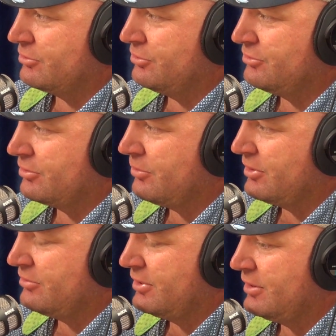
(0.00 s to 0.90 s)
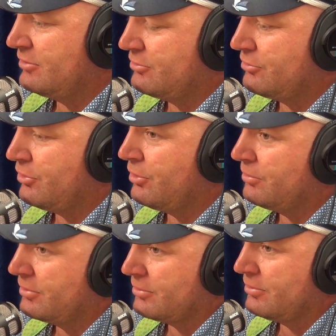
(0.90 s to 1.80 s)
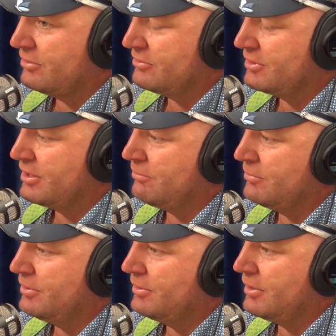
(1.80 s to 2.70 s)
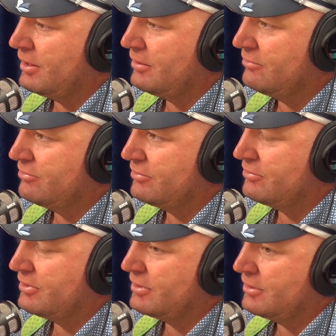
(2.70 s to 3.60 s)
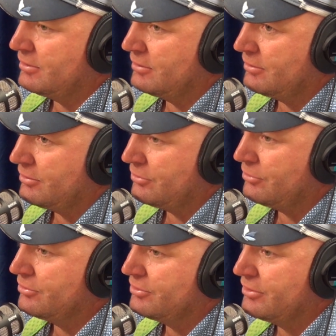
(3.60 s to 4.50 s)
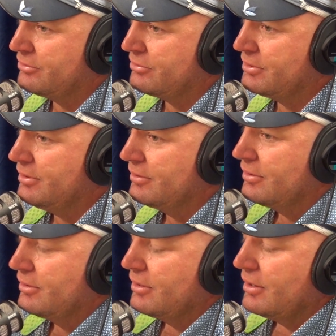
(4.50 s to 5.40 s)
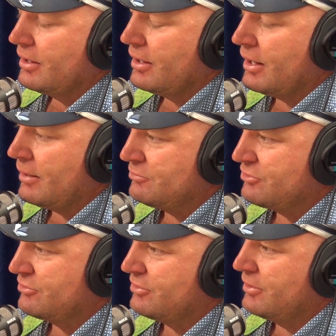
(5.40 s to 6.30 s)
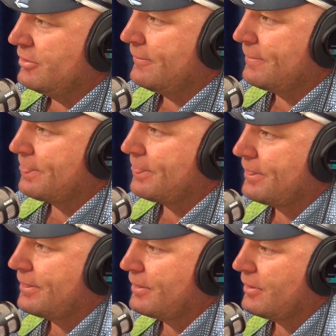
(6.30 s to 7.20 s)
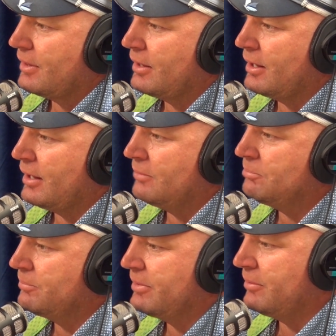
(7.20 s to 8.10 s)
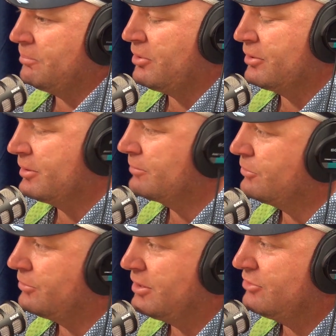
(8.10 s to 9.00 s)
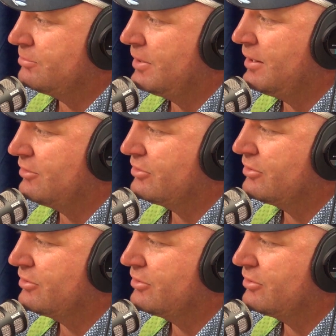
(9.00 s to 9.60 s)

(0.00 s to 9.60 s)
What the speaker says: schools in Queensland as a trial with the Queensland government, and 50 in the Northern Territory, just to implement a program called eSmart.